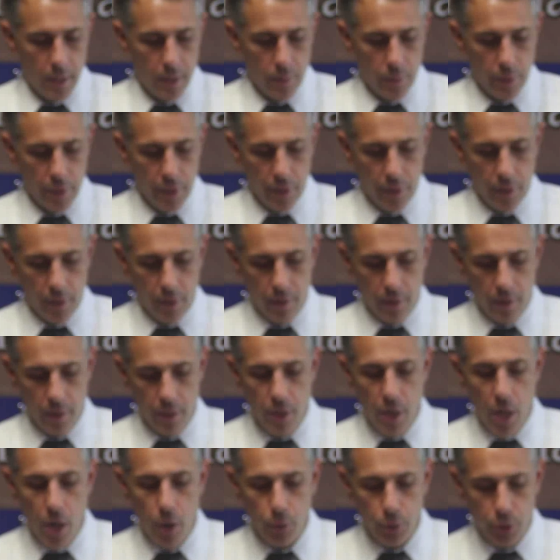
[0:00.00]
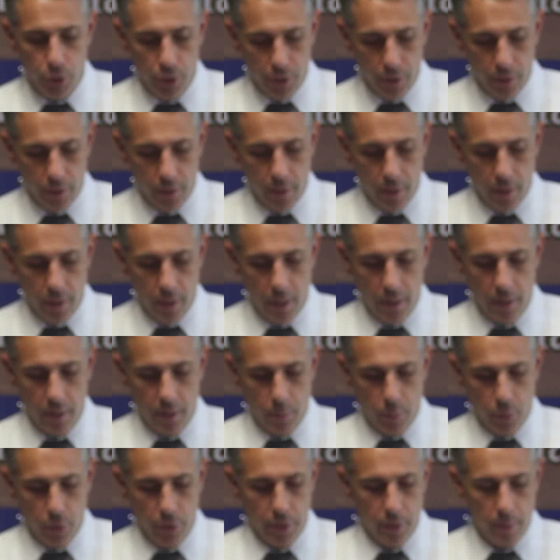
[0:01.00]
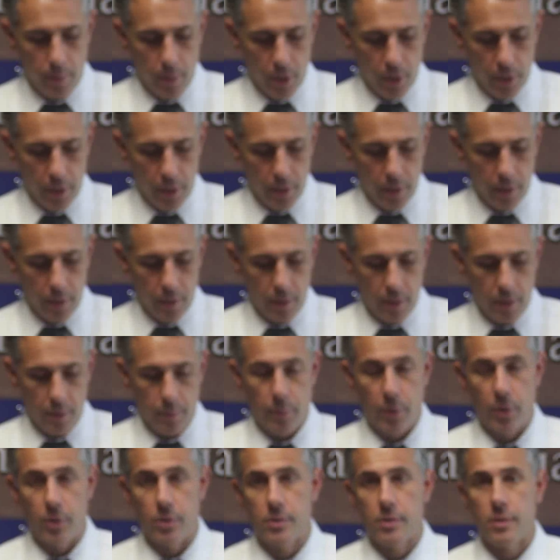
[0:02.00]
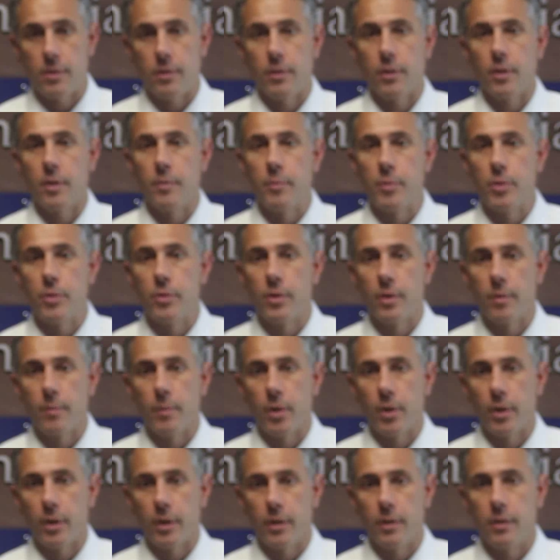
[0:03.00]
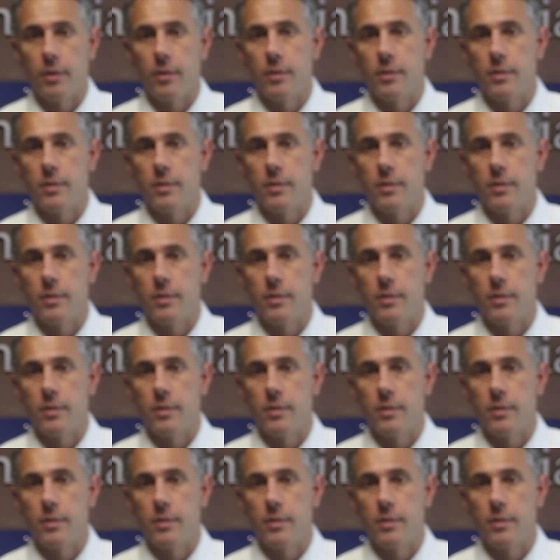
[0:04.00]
with the notion that the printer market and personal computing market